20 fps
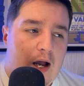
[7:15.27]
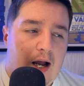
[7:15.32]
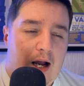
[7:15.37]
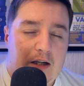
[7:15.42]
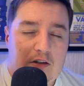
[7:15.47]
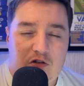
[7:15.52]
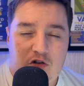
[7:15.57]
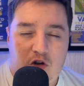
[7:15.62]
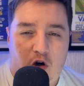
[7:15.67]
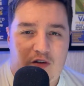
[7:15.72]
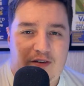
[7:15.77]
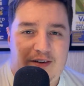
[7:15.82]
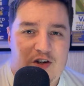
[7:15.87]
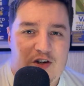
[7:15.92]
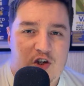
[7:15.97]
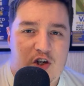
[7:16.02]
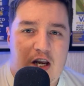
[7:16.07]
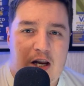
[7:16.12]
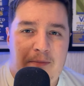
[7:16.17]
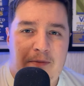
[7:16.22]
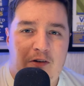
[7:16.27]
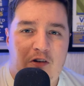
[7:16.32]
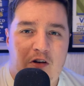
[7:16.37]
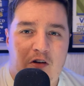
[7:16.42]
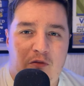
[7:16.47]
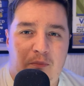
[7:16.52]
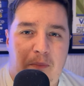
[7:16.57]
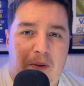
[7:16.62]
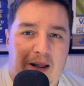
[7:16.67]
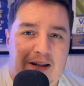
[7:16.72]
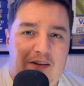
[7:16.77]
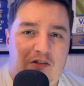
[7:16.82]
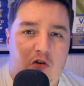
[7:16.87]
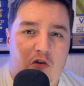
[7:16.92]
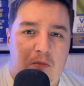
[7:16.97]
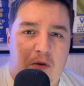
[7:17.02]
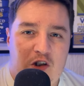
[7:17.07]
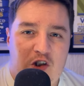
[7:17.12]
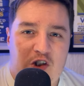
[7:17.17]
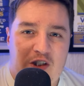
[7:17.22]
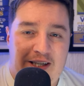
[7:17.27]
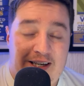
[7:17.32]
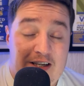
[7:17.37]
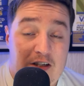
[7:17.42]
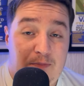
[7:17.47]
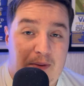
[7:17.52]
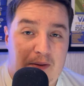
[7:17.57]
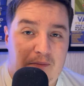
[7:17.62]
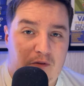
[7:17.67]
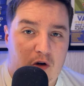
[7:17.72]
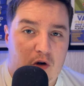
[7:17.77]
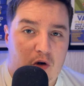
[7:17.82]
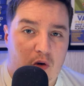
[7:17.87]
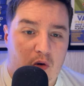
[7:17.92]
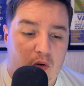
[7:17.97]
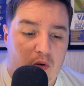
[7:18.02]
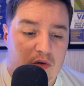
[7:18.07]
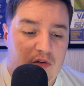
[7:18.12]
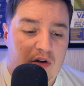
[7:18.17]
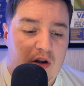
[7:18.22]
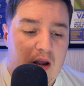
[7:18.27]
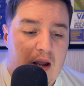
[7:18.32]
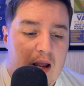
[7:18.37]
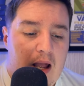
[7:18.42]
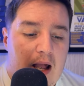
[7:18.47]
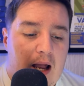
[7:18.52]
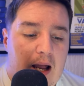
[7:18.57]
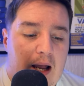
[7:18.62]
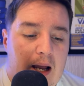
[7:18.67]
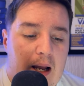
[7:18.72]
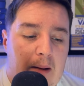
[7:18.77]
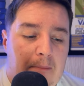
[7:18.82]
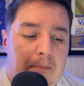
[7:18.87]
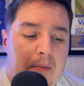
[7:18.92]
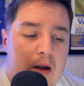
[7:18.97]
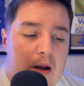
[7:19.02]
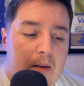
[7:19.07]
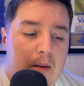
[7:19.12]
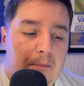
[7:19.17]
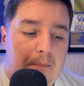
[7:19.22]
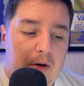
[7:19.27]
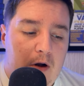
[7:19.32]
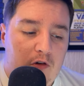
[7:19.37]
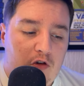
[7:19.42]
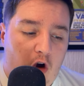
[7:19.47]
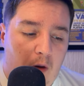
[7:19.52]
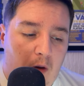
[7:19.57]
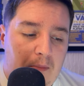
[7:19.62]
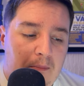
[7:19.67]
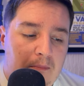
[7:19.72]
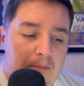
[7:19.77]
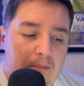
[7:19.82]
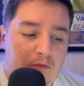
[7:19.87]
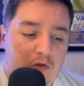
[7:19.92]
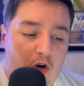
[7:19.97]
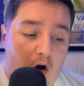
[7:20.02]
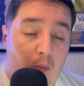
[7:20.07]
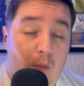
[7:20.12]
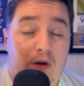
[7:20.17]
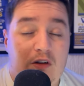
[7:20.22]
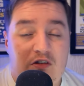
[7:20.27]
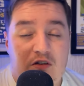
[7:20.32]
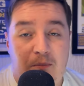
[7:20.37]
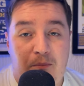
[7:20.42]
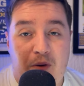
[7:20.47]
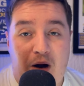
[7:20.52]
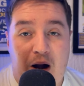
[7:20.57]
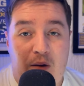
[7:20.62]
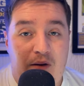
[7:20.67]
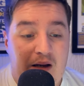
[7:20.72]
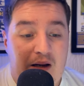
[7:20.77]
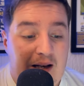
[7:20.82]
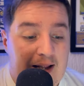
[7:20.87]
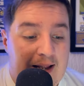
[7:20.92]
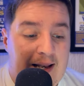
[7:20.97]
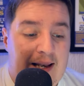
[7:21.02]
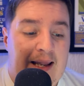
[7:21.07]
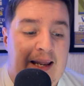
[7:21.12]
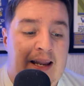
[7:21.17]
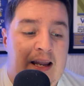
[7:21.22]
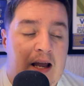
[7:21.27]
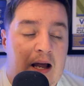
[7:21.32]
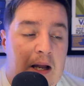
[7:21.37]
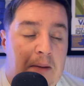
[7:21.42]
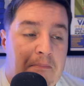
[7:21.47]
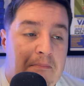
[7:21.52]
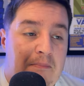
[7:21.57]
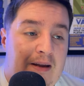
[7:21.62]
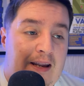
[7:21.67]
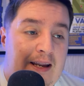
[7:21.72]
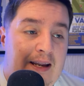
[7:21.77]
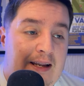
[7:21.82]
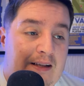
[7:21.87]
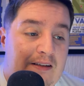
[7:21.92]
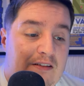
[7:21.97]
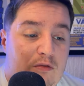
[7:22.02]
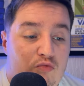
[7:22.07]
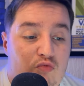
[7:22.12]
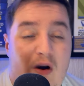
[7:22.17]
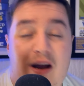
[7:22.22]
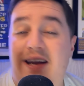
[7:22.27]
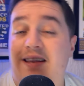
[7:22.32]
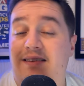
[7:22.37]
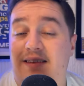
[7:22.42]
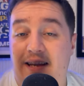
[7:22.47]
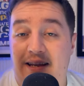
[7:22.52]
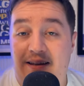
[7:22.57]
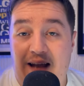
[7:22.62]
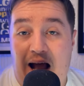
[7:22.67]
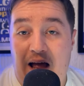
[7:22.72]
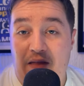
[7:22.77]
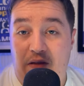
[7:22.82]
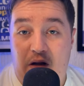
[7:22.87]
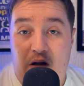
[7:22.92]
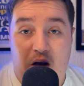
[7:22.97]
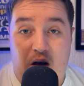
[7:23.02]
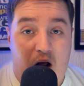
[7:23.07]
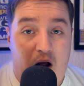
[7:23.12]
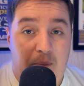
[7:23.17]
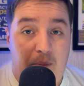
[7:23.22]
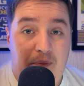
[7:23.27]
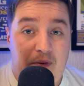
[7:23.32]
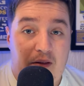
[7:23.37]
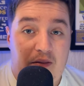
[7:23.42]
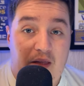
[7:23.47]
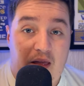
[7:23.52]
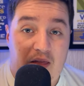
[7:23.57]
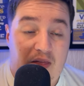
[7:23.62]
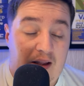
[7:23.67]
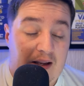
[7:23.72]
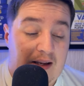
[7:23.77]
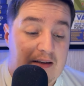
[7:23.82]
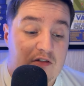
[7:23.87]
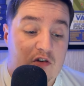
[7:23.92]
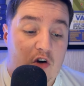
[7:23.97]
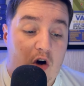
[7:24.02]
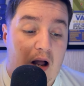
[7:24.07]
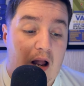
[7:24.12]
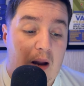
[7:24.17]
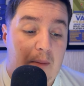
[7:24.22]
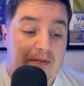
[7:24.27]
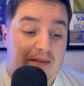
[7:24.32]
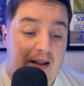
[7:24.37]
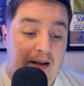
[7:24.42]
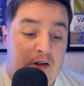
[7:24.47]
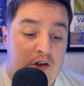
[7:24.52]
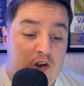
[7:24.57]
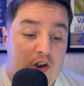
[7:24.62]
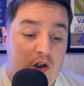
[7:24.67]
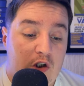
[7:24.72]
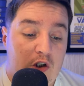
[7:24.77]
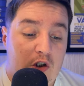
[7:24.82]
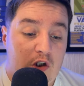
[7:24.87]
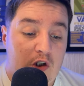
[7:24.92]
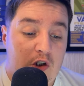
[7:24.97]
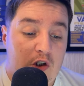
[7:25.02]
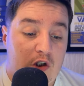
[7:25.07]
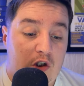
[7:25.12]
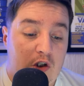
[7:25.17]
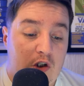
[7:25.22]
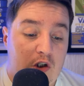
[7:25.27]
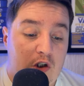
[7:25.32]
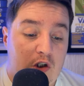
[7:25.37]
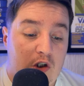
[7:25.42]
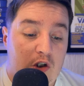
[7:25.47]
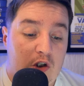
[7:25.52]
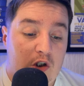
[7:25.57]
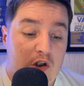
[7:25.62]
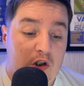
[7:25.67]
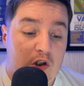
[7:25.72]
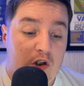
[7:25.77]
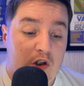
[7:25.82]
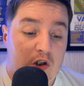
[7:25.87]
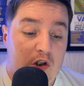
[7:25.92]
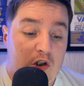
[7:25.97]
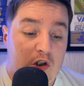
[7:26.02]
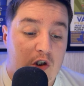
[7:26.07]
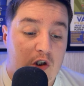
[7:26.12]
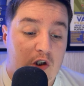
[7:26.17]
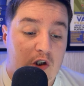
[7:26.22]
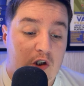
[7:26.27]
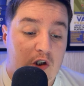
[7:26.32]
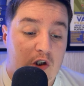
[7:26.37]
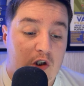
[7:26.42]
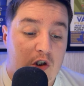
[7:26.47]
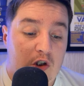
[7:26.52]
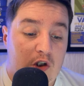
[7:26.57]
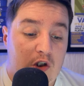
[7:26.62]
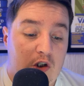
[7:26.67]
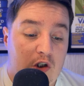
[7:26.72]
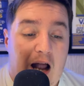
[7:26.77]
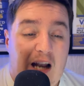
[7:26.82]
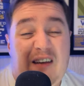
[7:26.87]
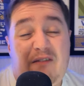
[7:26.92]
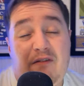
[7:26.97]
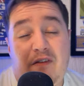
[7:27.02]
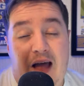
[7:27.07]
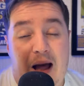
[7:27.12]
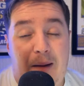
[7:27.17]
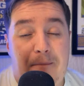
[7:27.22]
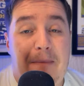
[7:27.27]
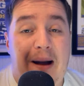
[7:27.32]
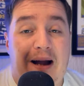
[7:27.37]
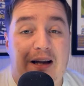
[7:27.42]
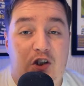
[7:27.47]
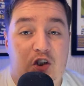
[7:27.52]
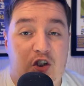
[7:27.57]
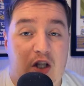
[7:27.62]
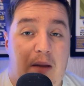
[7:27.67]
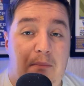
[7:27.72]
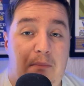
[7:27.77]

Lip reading: a Scottish team and didn't play too much, and he's been recalled. But Tom Wilson-Brown, clearly, he's rated at the club. They think he's got high potential. He made the bench for crying out loud. And even that match